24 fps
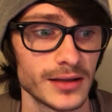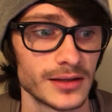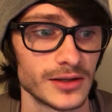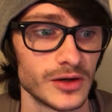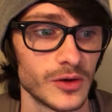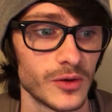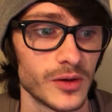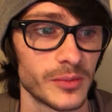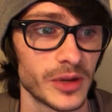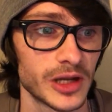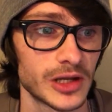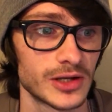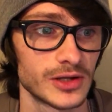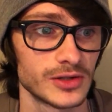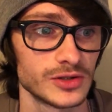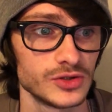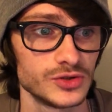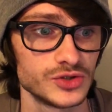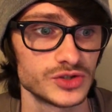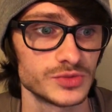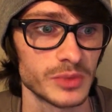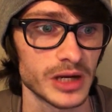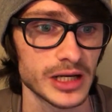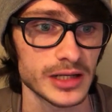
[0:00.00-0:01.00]
Am I going to
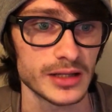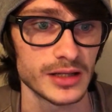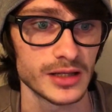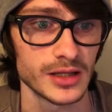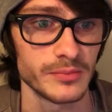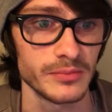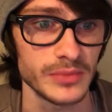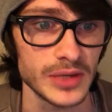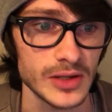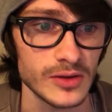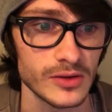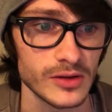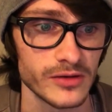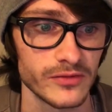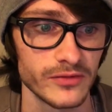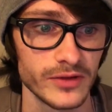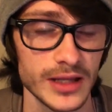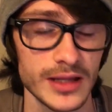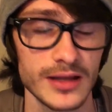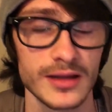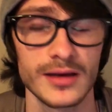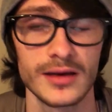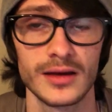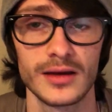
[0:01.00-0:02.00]
lose money in the middle of
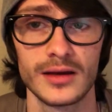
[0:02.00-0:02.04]
it?